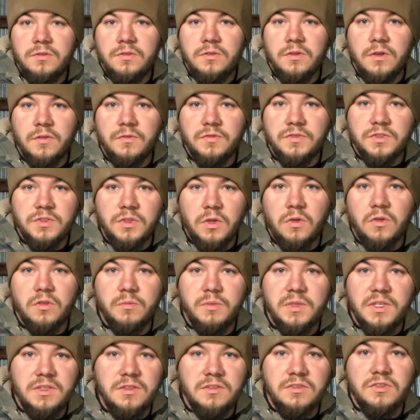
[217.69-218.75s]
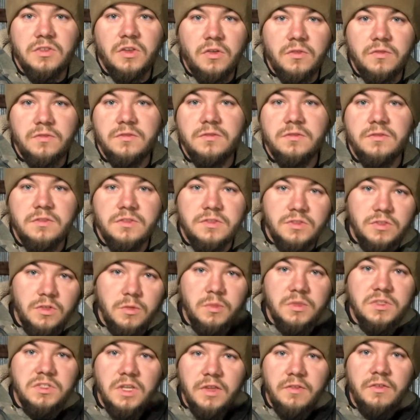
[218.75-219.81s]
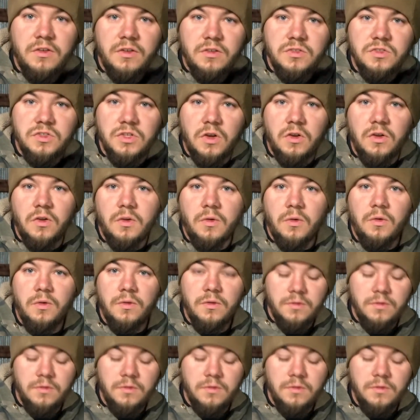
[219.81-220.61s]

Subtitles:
of salt because salt is so much heavier than charcoal.